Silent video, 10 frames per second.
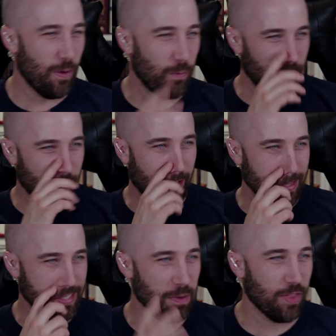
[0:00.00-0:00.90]
We've
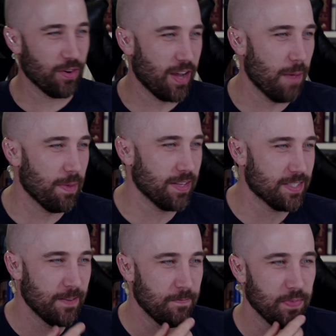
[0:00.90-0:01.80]
got some other
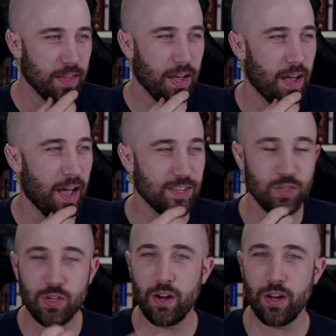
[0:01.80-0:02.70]
comments. I
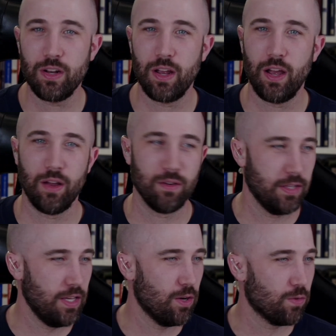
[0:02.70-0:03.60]
started,
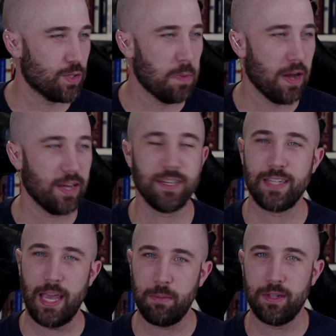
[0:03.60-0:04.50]
responding to
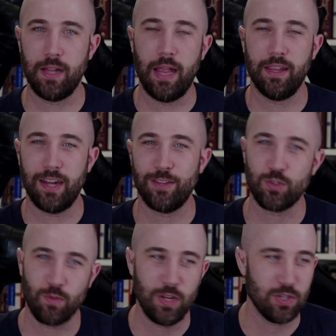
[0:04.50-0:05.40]
Dan McClellan on
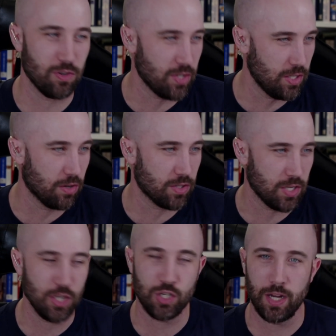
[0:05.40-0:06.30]
Screeching or
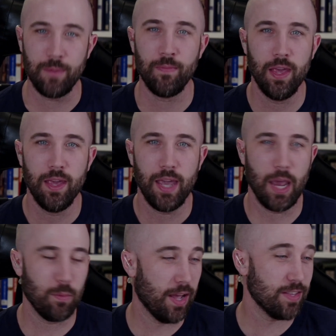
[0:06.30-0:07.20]
Teaching,
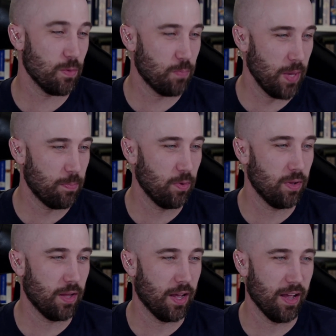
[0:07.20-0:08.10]
and we had some
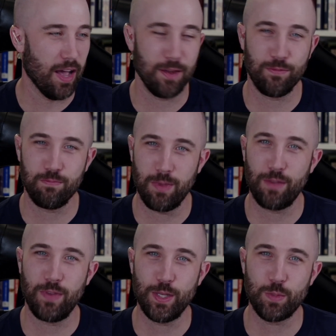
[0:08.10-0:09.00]
people on my
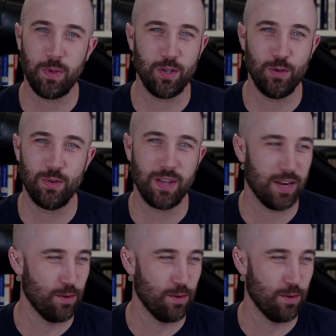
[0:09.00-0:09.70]
Facebook who kind